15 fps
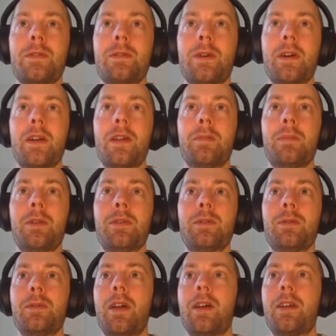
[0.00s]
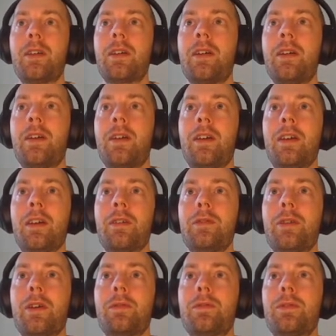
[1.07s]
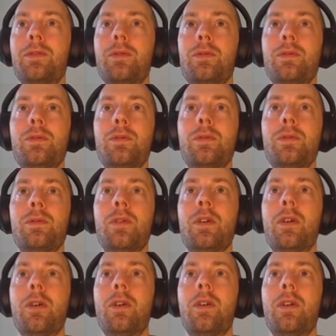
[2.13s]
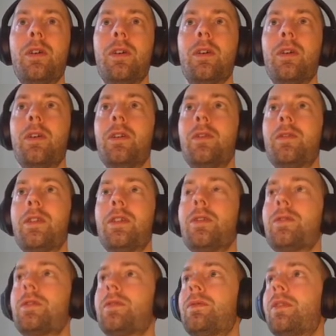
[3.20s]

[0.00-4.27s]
are able to, like, if you have 2 windows, for